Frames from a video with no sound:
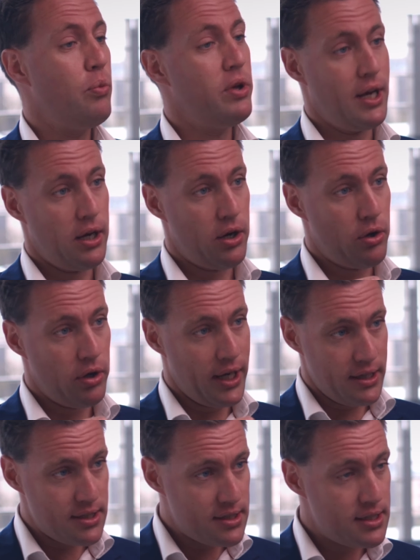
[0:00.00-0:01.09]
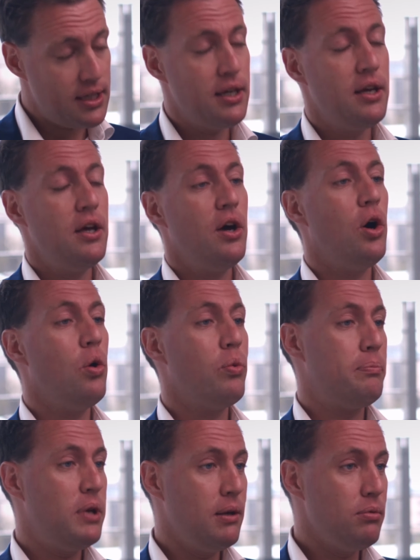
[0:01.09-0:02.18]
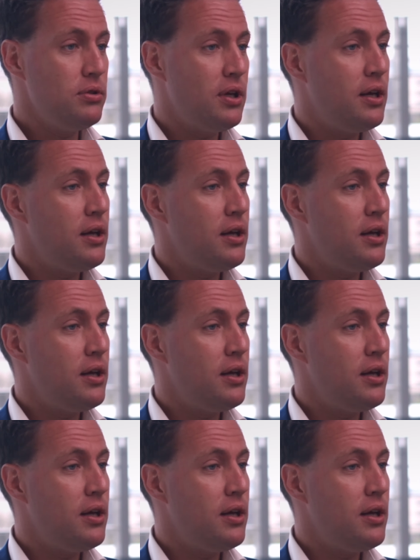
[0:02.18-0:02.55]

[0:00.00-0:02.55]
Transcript: with an entity or with people,